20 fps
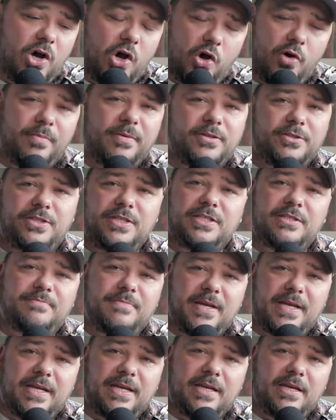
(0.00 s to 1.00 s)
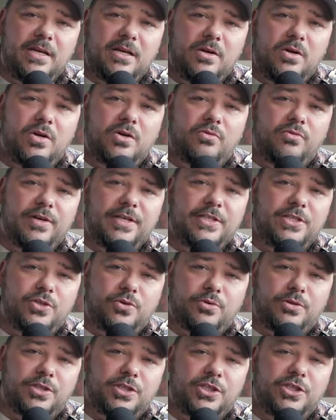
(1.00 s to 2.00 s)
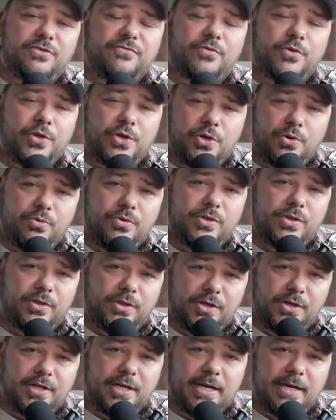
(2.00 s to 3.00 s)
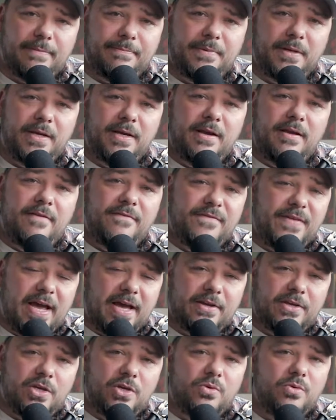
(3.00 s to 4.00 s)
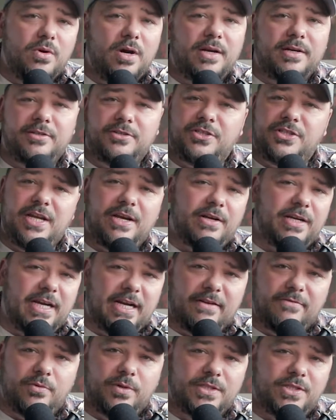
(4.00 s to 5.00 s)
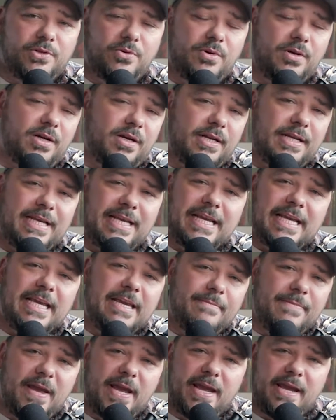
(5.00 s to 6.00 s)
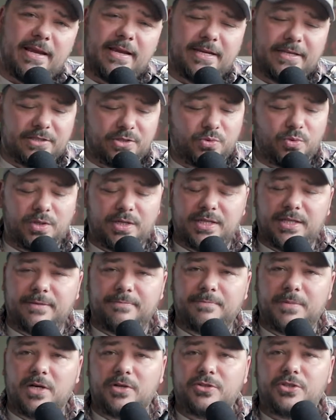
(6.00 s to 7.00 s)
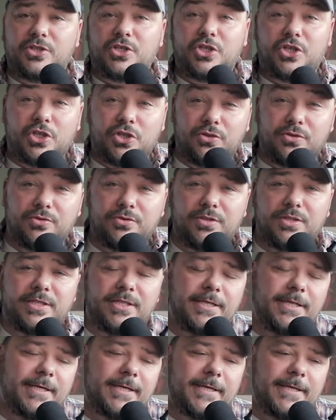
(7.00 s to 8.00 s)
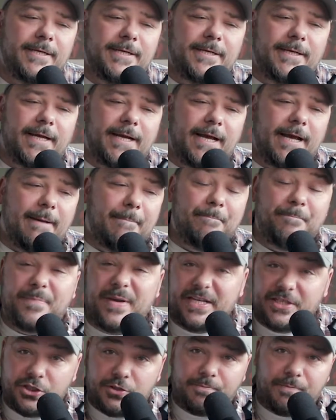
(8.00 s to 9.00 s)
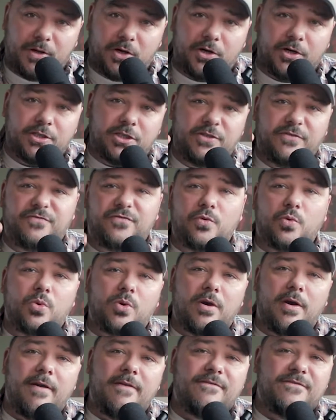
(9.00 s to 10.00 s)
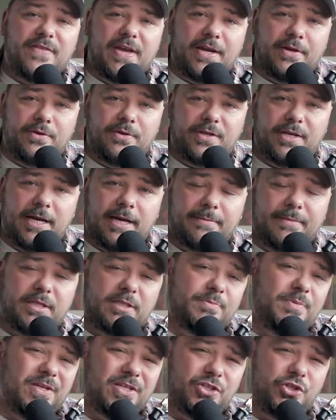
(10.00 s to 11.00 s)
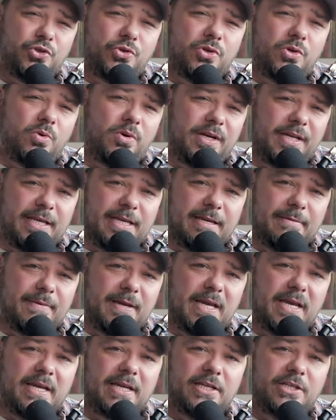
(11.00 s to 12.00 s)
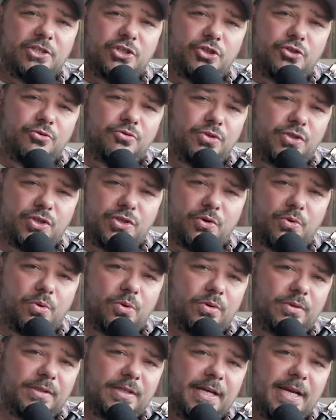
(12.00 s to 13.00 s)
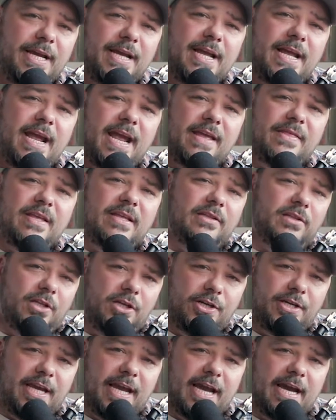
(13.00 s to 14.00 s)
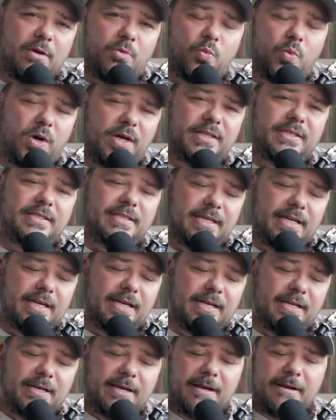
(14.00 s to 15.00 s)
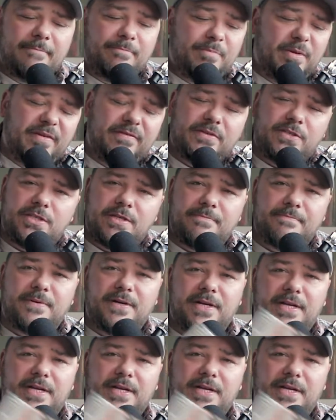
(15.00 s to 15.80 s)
almost as many resources for you to look up, value, understand kind of what's going on. eBay is one of the most used benchmarks for valued comics, because you can go on eBay, choose sold, and then look at what did Beavis and